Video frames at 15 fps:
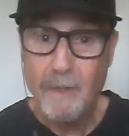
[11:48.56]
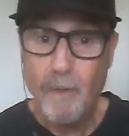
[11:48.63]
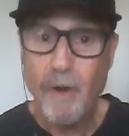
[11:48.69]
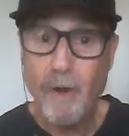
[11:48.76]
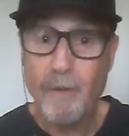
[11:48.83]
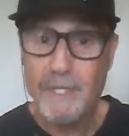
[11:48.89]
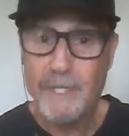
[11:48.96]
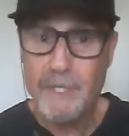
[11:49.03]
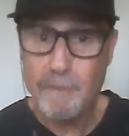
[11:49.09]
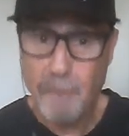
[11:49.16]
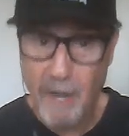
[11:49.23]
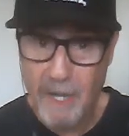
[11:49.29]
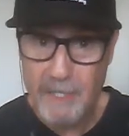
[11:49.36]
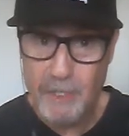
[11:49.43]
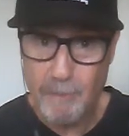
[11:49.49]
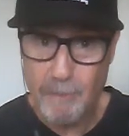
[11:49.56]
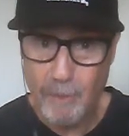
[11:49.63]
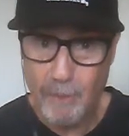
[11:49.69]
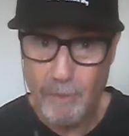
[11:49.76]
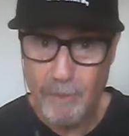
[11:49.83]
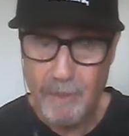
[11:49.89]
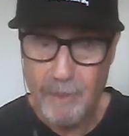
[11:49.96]
are
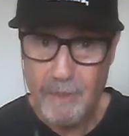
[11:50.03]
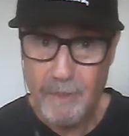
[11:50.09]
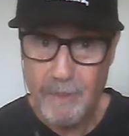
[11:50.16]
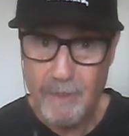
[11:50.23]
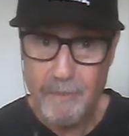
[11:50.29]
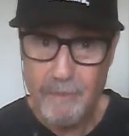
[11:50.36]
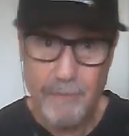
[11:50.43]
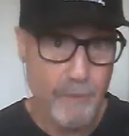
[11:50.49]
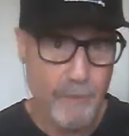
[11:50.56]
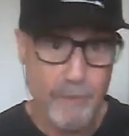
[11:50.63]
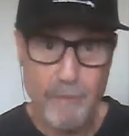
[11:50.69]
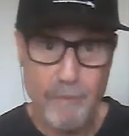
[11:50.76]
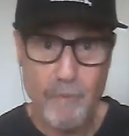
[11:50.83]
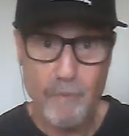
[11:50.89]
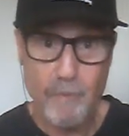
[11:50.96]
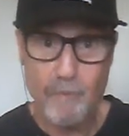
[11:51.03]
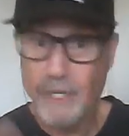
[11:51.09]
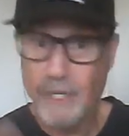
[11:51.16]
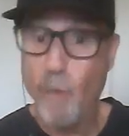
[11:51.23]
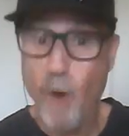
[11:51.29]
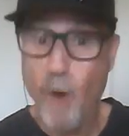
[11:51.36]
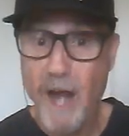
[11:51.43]
responsible for the
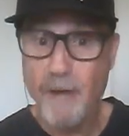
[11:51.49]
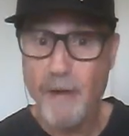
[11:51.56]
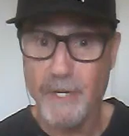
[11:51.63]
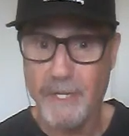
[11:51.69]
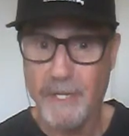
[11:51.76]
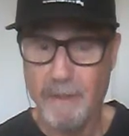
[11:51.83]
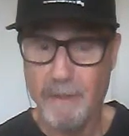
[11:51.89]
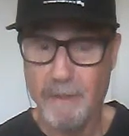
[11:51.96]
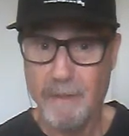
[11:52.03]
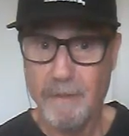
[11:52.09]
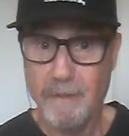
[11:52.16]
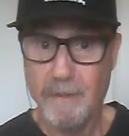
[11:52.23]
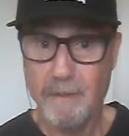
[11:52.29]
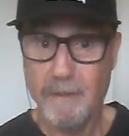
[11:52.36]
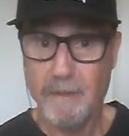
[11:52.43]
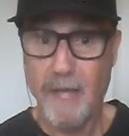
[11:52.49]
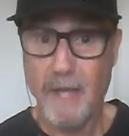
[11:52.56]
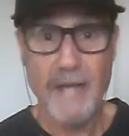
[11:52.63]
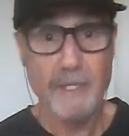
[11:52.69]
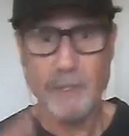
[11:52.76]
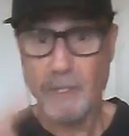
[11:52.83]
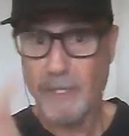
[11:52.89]
rewiring.
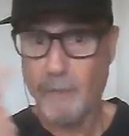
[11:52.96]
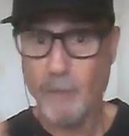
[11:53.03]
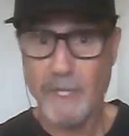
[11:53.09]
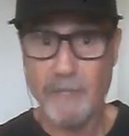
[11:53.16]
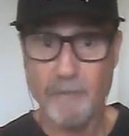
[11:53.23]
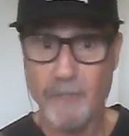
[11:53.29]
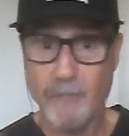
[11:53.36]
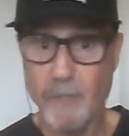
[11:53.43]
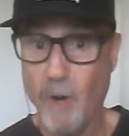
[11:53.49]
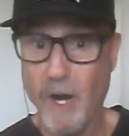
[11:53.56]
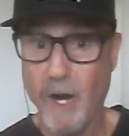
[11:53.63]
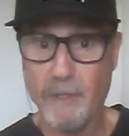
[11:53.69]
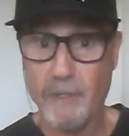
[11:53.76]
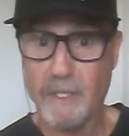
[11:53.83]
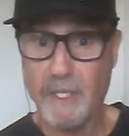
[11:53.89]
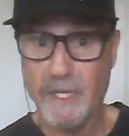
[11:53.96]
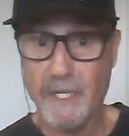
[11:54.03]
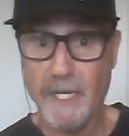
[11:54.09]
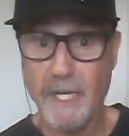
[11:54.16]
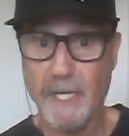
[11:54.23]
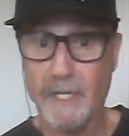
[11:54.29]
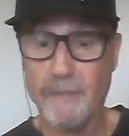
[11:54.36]
Actually, we can rewire the
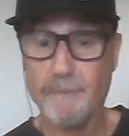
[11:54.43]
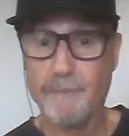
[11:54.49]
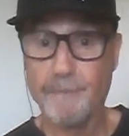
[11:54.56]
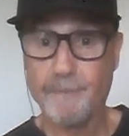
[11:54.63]
DNA.